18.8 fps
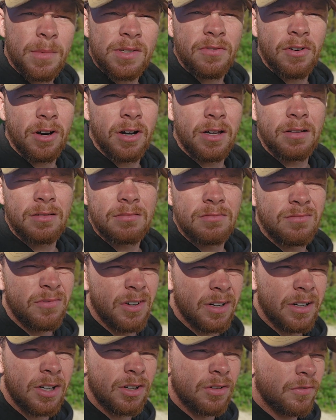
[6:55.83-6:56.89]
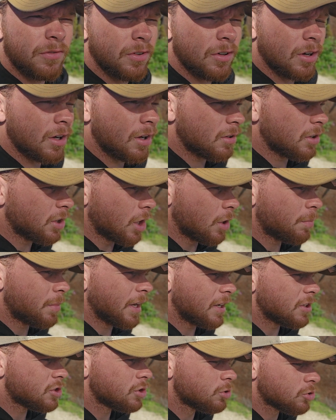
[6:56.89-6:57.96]
It's very, very good for, you know,
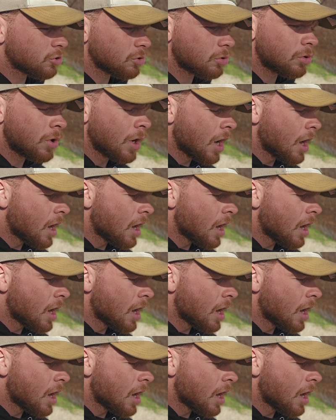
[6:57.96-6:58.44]
pH neutral,